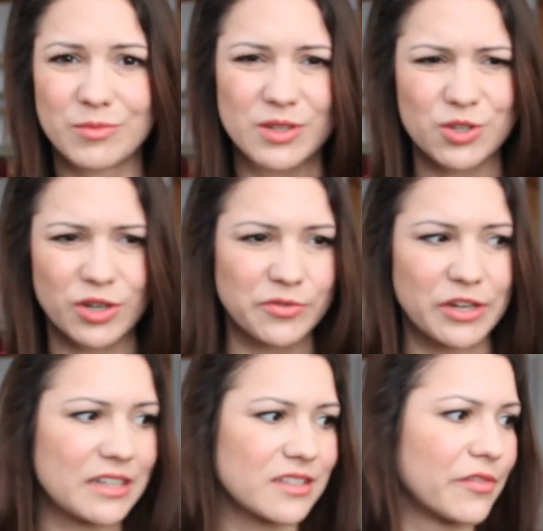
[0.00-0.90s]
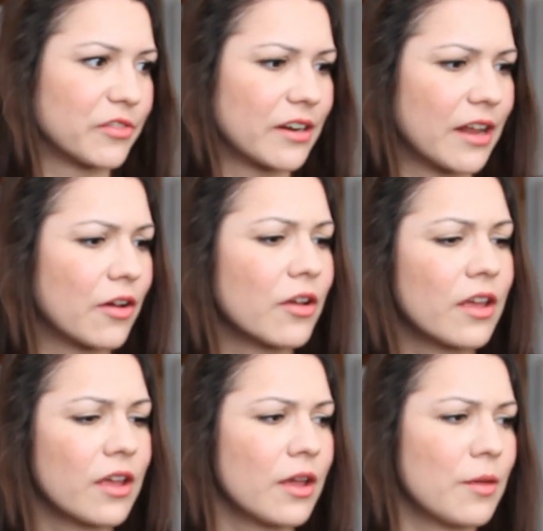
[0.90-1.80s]
search for that stuff right now.
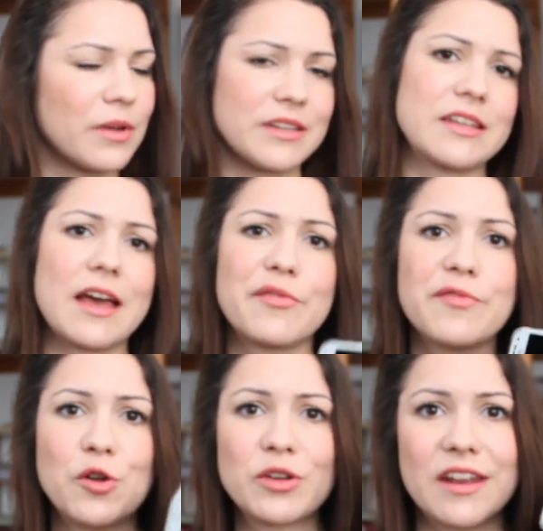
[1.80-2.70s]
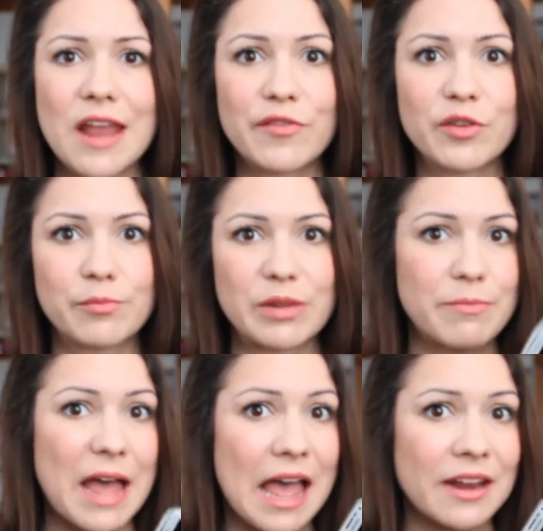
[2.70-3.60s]
But yeah, phone can never be
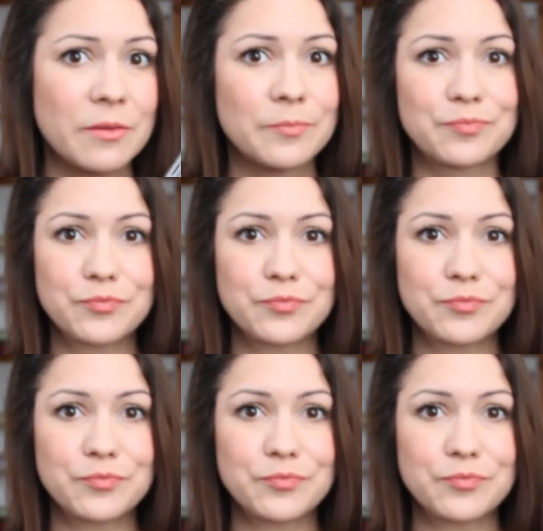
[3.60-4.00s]
bad.